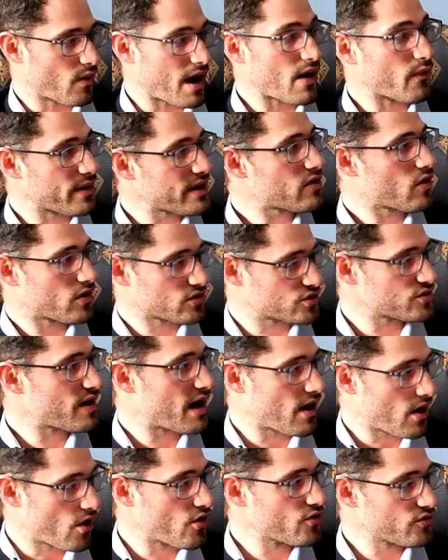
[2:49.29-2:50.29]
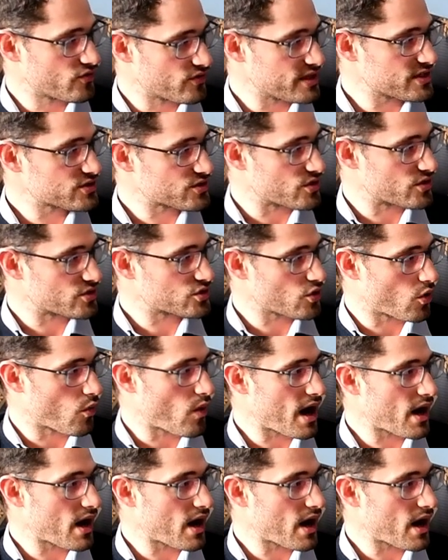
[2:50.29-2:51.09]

we can't do our own research, or why